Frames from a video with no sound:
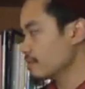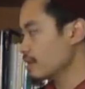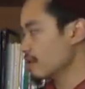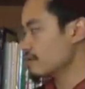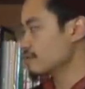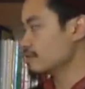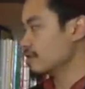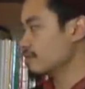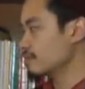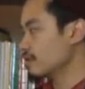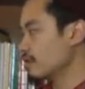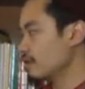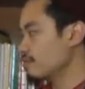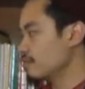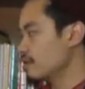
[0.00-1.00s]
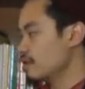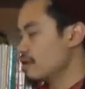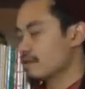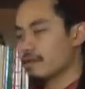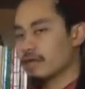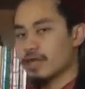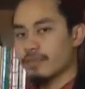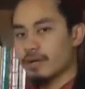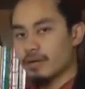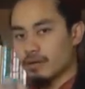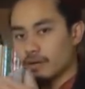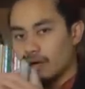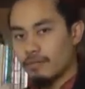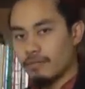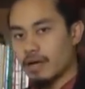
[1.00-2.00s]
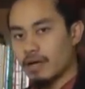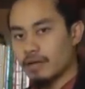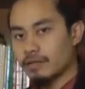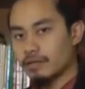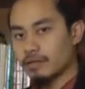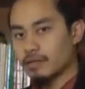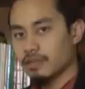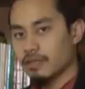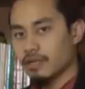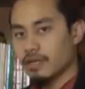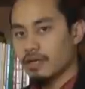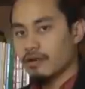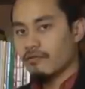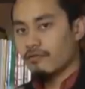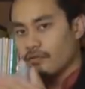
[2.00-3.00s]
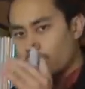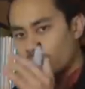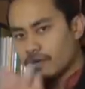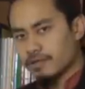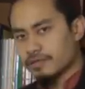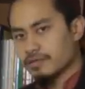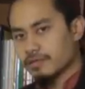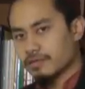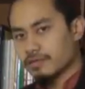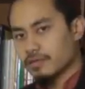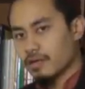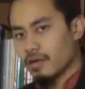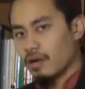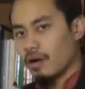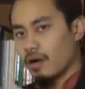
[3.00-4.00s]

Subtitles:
but at the same time, the name Ar-Rahman focuses